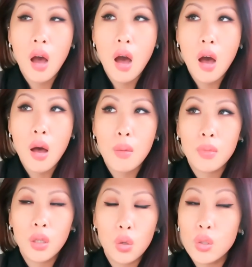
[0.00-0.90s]

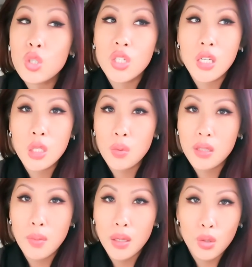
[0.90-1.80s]
um, grilled cheese with
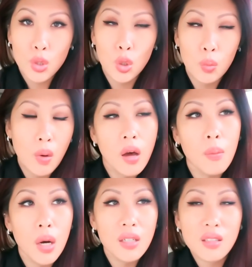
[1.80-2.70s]
tomato soup
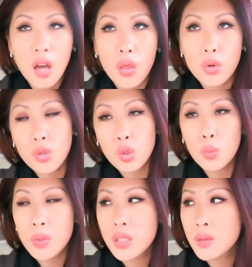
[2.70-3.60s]
amongst other
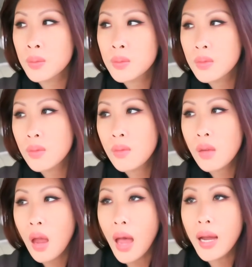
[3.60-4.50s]
soups
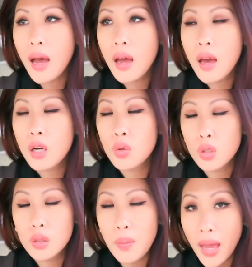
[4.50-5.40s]
I got a
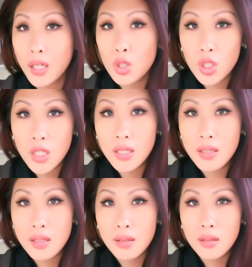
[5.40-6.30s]
grilled mac and
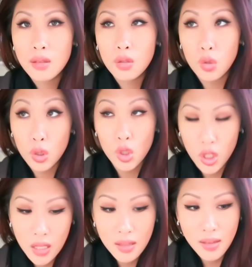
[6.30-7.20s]
cheese, grilled
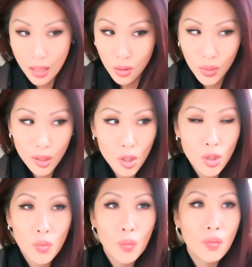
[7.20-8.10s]
cheese sandwich.